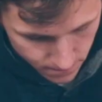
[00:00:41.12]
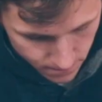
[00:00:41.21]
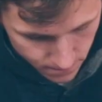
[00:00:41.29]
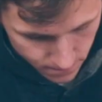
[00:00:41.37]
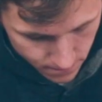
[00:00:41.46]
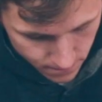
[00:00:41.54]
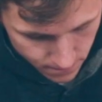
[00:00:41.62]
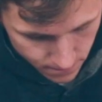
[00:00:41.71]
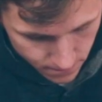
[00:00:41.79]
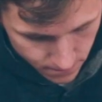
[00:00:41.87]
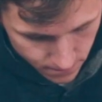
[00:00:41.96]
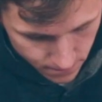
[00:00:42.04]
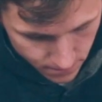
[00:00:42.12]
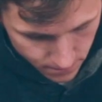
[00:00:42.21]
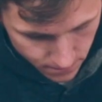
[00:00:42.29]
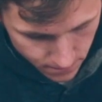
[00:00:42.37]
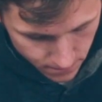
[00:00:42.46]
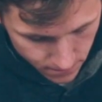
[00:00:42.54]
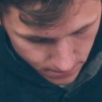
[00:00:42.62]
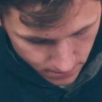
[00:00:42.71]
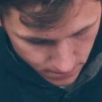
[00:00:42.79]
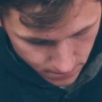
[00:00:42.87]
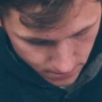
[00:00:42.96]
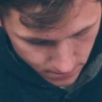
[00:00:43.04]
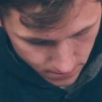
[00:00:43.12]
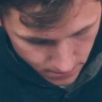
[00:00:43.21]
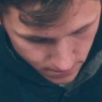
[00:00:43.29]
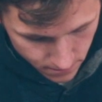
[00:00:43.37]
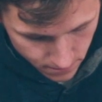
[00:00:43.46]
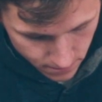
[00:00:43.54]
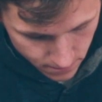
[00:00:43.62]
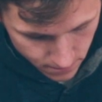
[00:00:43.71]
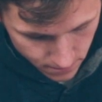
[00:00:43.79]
No words are spoken by the person on screen.